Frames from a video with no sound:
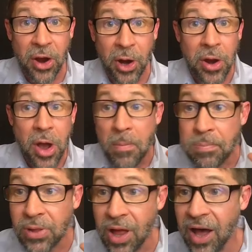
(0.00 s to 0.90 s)
are
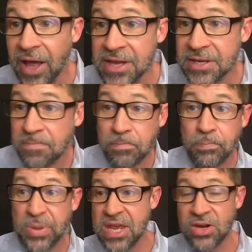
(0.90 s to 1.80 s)
blind
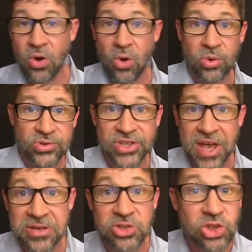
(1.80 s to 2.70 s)
beetles
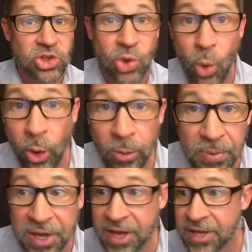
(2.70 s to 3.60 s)
and
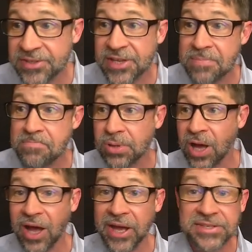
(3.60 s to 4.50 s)
scorpions and
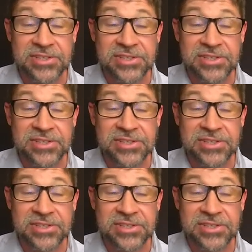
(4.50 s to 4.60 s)
blind